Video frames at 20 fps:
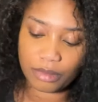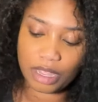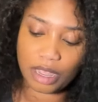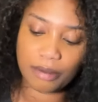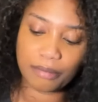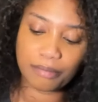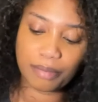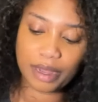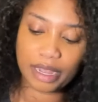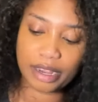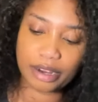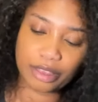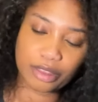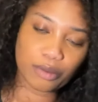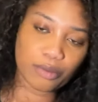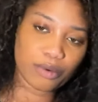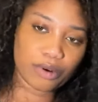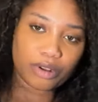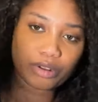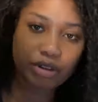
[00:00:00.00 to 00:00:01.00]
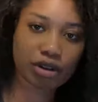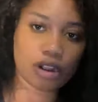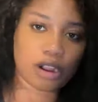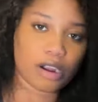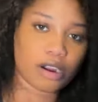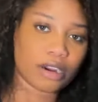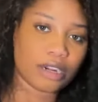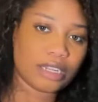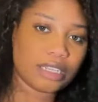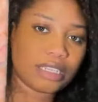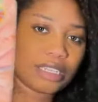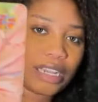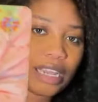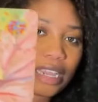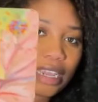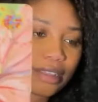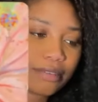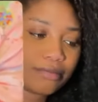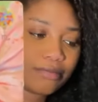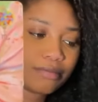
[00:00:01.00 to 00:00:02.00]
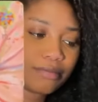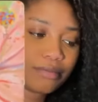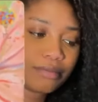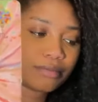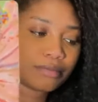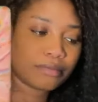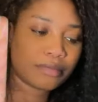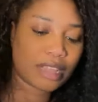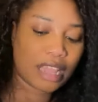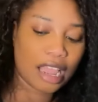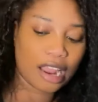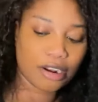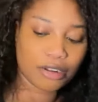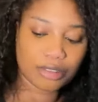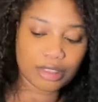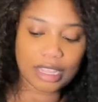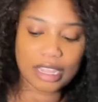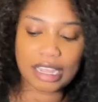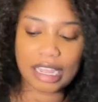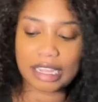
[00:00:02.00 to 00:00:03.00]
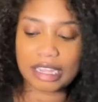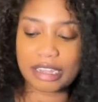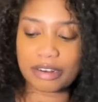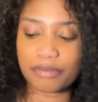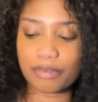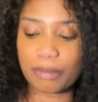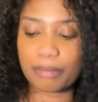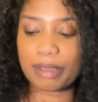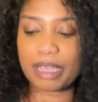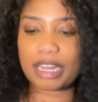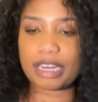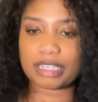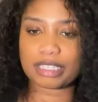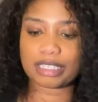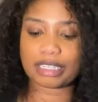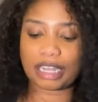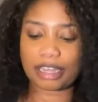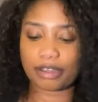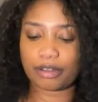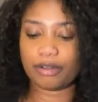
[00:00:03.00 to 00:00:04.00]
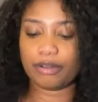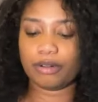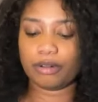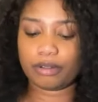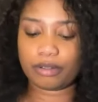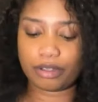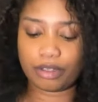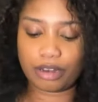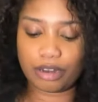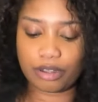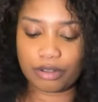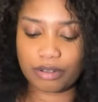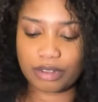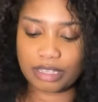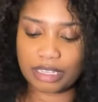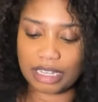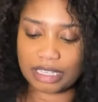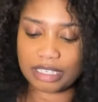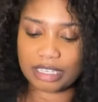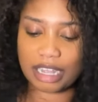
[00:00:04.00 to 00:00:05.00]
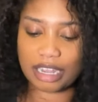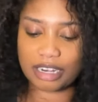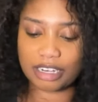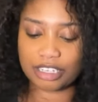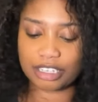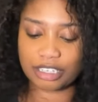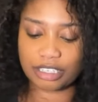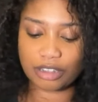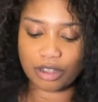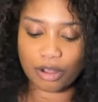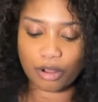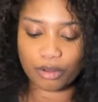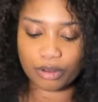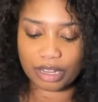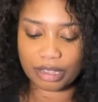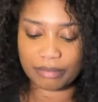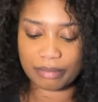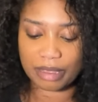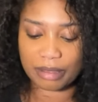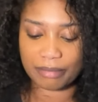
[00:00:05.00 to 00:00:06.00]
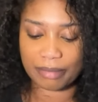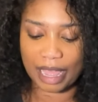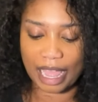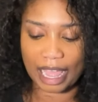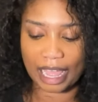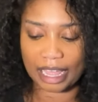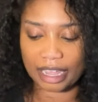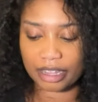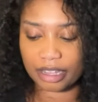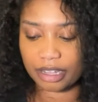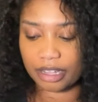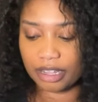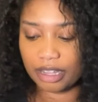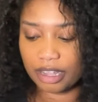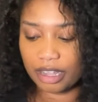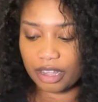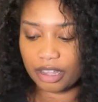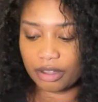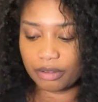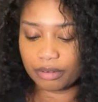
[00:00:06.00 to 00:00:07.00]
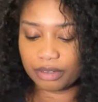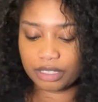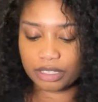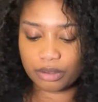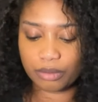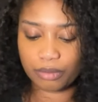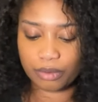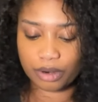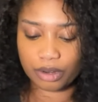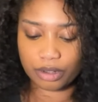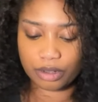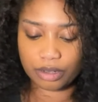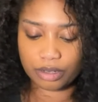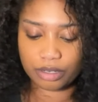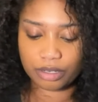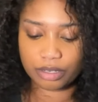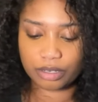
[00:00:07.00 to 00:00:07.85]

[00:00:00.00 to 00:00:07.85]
But the World card is like, I don't think I can repeat a cycle, you know, because that's kind of just holding me back. What's the World?